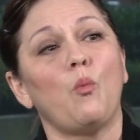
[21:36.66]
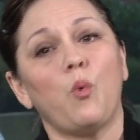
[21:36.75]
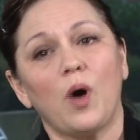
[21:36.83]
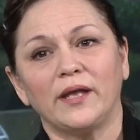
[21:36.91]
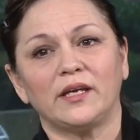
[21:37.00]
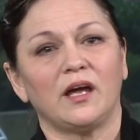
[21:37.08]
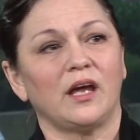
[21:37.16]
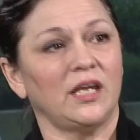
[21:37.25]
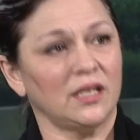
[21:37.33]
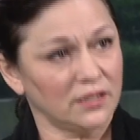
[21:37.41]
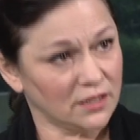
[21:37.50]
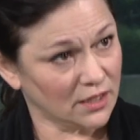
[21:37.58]
What
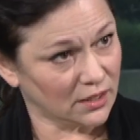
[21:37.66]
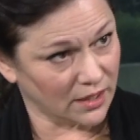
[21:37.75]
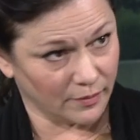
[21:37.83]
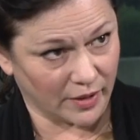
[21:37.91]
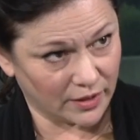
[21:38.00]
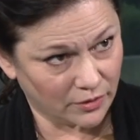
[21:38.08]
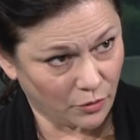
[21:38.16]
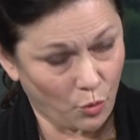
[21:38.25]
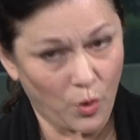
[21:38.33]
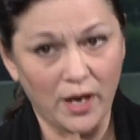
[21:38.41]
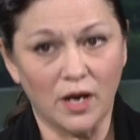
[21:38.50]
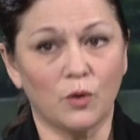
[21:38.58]
is the limit?
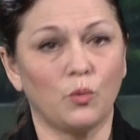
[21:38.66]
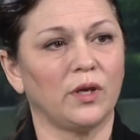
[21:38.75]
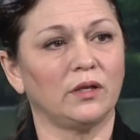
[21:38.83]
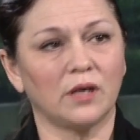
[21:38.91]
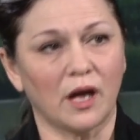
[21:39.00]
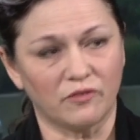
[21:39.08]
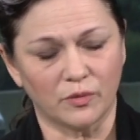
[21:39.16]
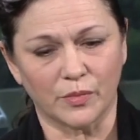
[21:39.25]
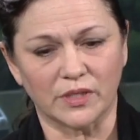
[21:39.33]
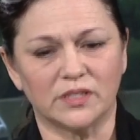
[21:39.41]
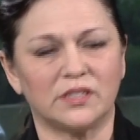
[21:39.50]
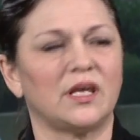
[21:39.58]
Where will
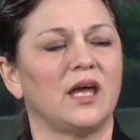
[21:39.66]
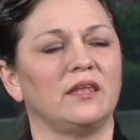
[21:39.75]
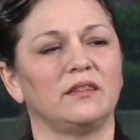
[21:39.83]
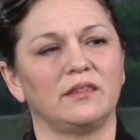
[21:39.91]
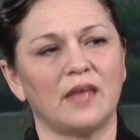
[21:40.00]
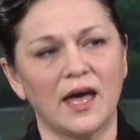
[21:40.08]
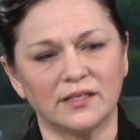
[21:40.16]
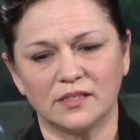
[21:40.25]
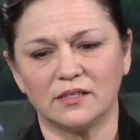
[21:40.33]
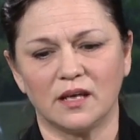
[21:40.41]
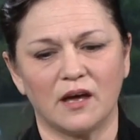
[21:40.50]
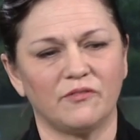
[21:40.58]
governments say that's
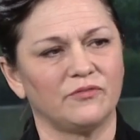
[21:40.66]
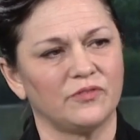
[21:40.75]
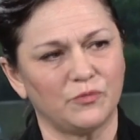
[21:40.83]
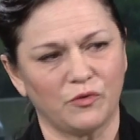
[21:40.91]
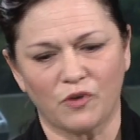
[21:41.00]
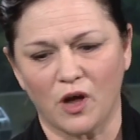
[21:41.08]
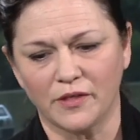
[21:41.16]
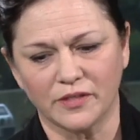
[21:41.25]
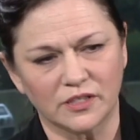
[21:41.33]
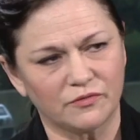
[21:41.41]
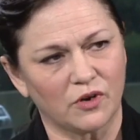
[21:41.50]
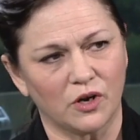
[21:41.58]
enough, we've gone
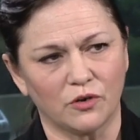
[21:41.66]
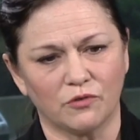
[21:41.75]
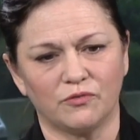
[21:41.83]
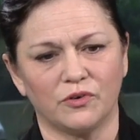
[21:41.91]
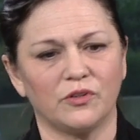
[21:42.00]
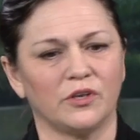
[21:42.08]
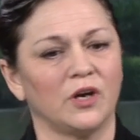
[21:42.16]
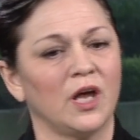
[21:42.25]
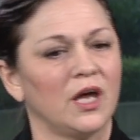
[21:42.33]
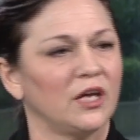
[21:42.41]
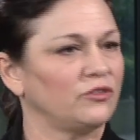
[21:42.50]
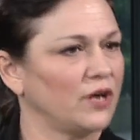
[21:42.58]
this far, no further?
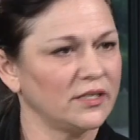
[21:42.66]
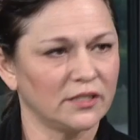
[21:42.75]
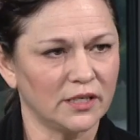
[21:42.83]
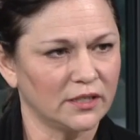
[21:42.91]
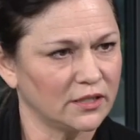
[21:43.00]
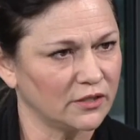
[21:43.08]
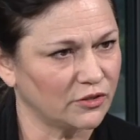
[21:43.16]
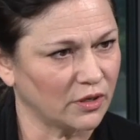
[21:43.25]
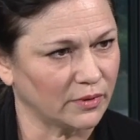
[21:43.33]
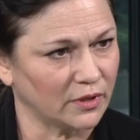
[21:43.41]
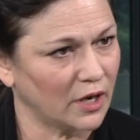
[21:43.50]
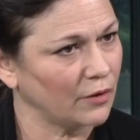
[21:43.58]
TransLink's in
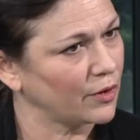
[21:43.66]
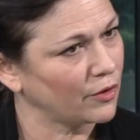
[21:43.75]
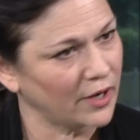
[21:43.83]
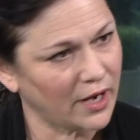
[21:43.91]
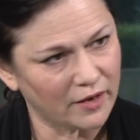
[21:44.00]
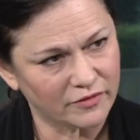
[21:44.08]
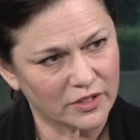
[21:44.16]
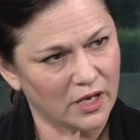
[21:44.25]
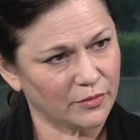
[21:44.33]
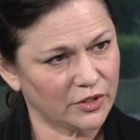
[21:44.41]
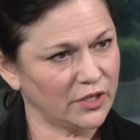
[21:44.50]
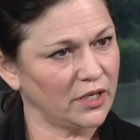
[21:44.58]
trouble. Are we going to have slot
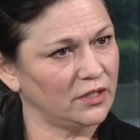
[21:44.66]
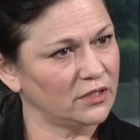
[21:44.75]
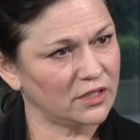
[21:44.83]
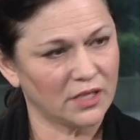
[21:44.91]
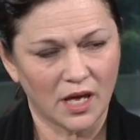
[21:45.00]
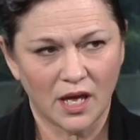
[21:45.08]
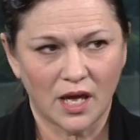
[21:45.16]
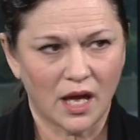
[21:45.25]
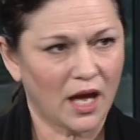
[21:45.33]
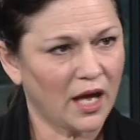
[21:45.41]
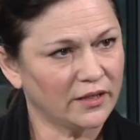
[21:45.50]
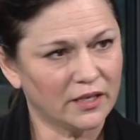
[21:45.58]
machines
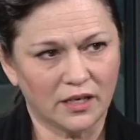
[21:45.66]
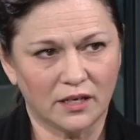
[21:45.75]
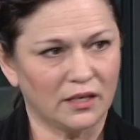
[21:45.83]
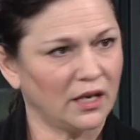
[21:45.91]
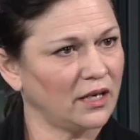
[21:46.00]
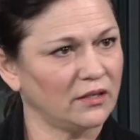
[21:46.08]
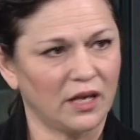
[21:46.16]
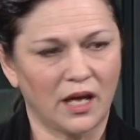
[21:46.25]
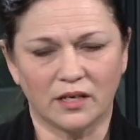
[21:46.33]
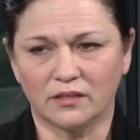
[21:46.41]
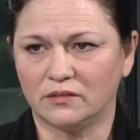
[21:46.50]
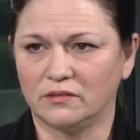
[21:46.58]
at
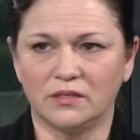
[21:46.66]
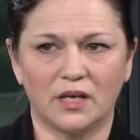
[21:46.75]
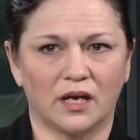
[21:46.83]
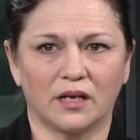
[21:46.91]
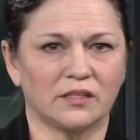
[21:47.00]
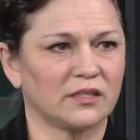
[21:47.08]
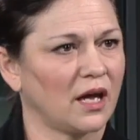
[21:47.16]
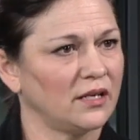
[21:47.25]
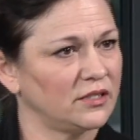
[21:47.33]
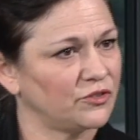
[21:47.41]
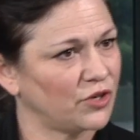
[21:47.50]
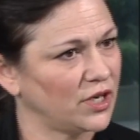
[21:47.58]

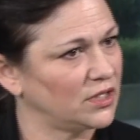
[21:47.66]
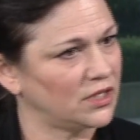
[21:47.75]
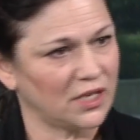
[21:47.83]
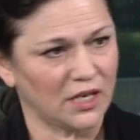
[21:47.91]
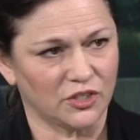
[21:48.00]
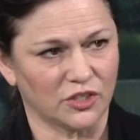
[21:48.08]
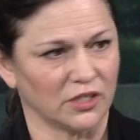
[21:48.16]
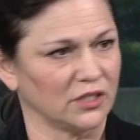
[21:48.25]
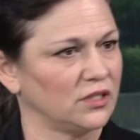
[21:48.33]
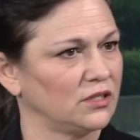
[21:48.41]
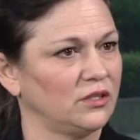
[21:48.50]
SkyTrain stations?